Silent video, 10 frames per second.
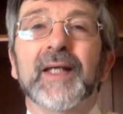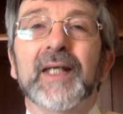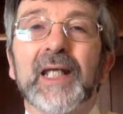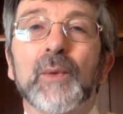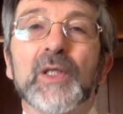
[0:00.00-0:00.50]

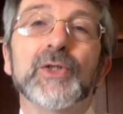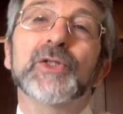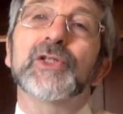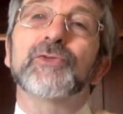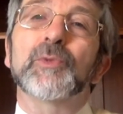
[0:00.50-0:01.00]
Now, we
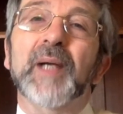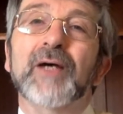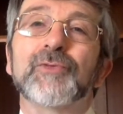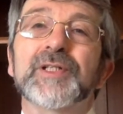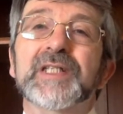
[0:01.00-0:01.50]
heard of
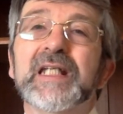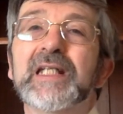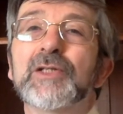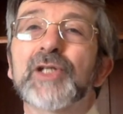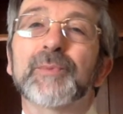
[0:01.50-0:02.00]
Epaphras
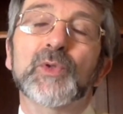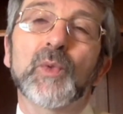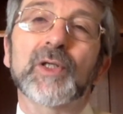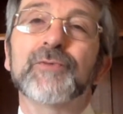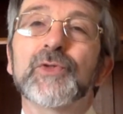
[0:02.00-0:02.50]
in chapter
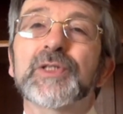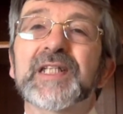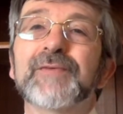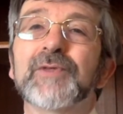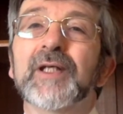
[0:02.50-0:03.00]
1 and verse
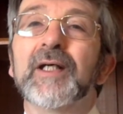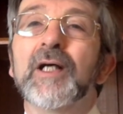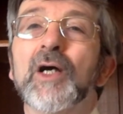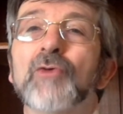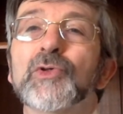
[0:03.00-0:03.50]
7,
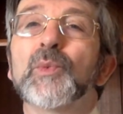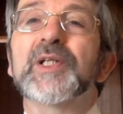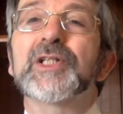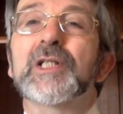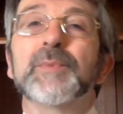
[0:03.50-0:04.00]
from
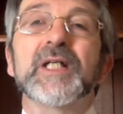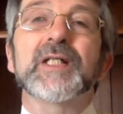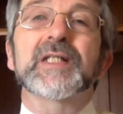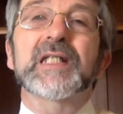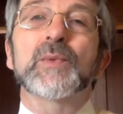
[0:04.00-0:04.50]
which it
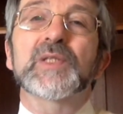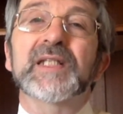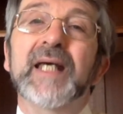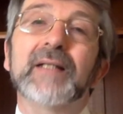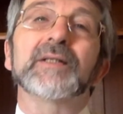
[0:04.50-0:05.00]
appears he was an
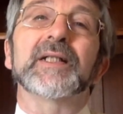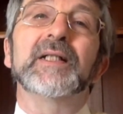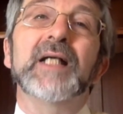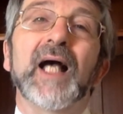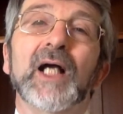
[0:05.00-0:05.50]
elder
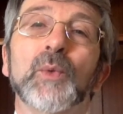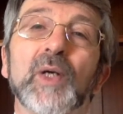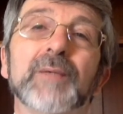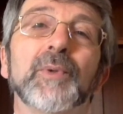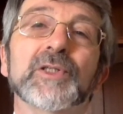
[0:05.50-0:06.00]
and
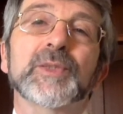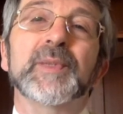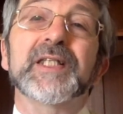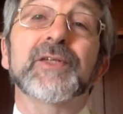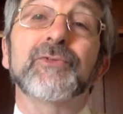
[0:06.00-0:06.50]
quite
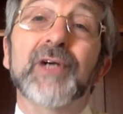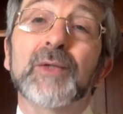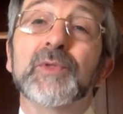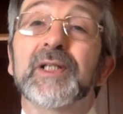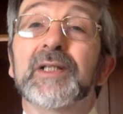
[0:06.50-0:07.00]
possibly the
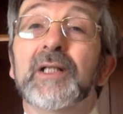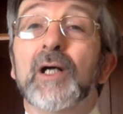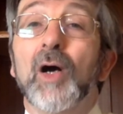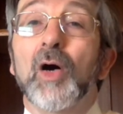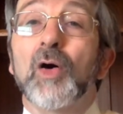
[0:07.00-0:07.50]
founder
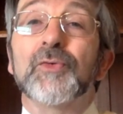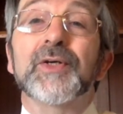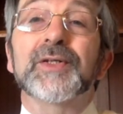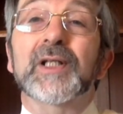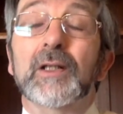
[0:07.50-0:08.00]
of
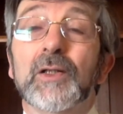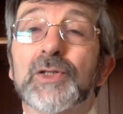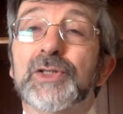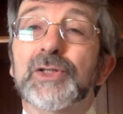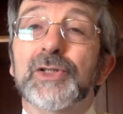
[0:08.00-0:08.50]
the
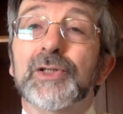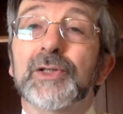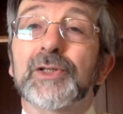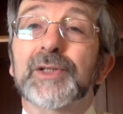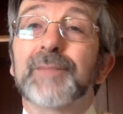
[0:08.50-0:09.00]
Colossian
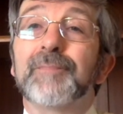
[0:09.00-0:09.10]
church.